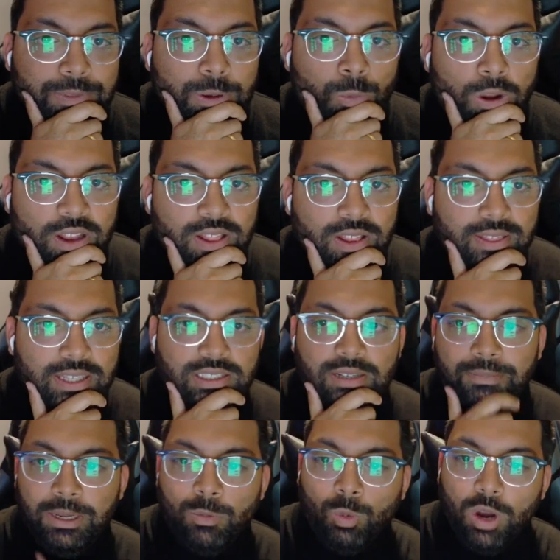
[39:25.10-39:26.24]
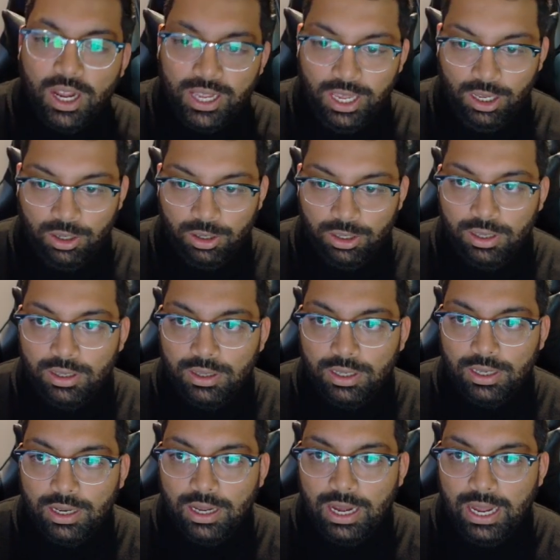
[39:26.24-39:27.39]
one of the things I've been working on
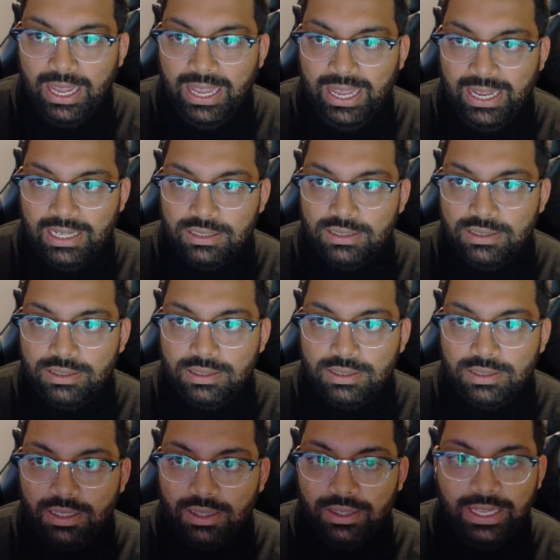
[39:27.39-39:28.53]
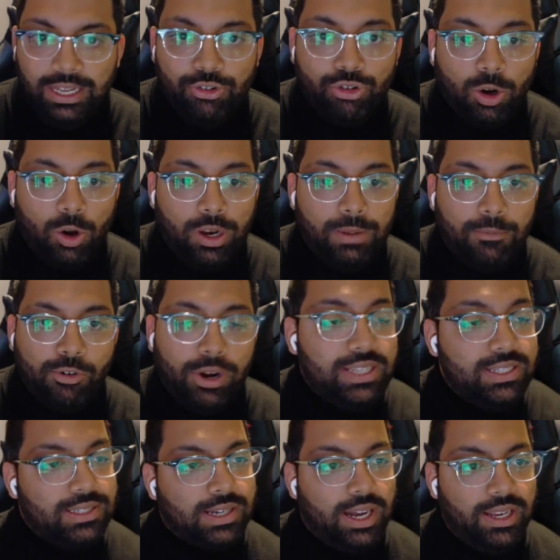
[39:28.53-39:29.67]
is the Draconim
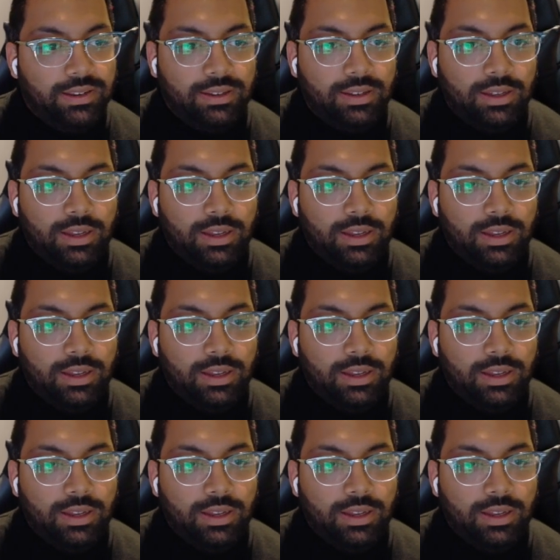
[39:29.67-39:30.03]
Creator's Guide,